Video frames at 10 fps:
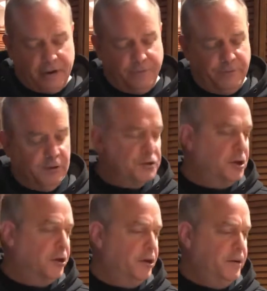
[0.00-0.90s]
feels
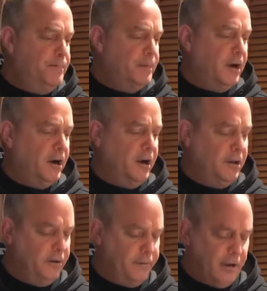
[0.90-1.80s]
good.
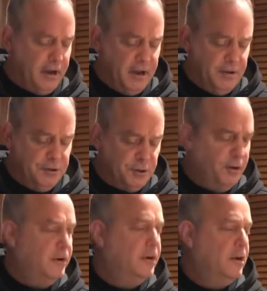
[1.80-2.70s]
The fret ends
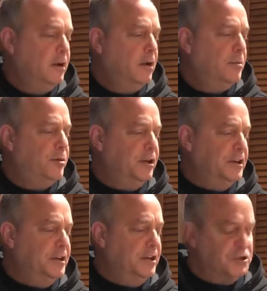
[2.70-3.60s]
are pretty
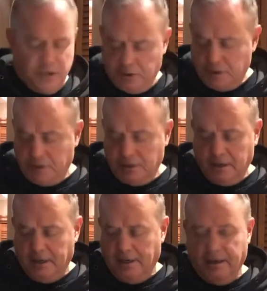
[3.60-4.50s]
decent.
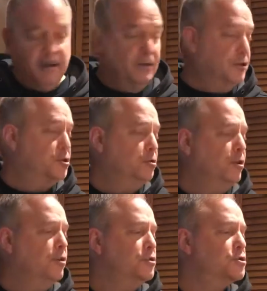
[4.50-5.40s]
The
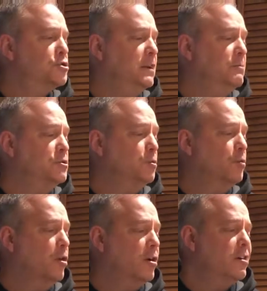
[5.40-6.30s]
tuners seem to
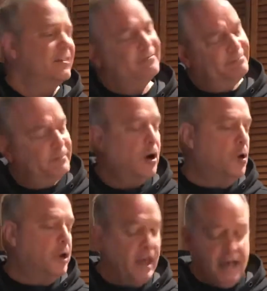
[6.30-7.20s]
work
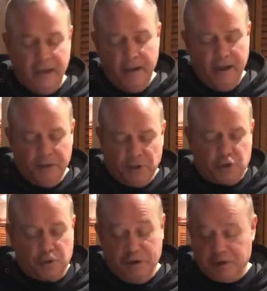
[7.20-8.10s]
okay. The
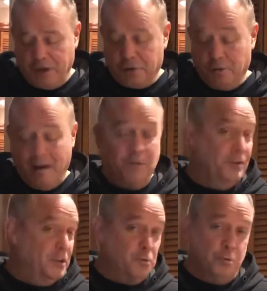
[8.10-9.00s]
strings I threw on were
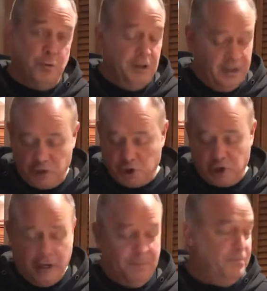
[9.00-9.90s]
these really
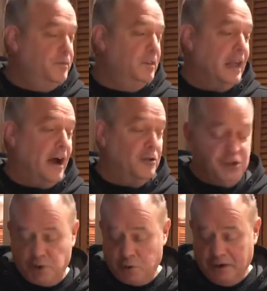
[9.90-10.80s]
cheap, lousy
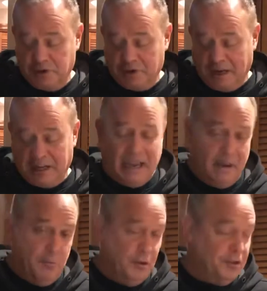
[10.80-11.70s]
strings that
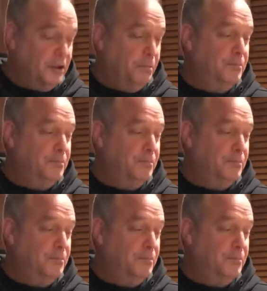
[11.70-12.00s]
came with the